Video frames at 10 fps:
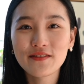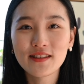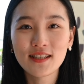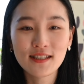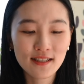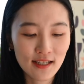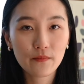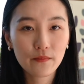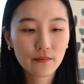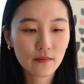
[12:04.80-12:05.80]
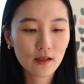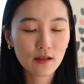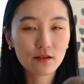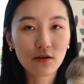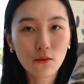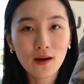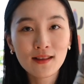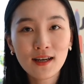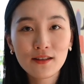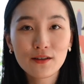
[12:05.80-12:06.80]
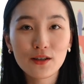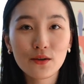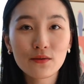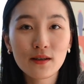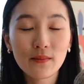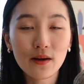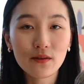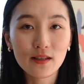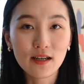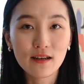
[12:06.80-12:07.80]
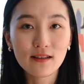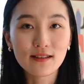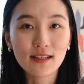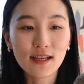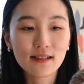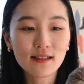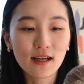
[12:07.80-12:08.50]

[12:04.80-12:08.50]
this. So one other note about the yarn is that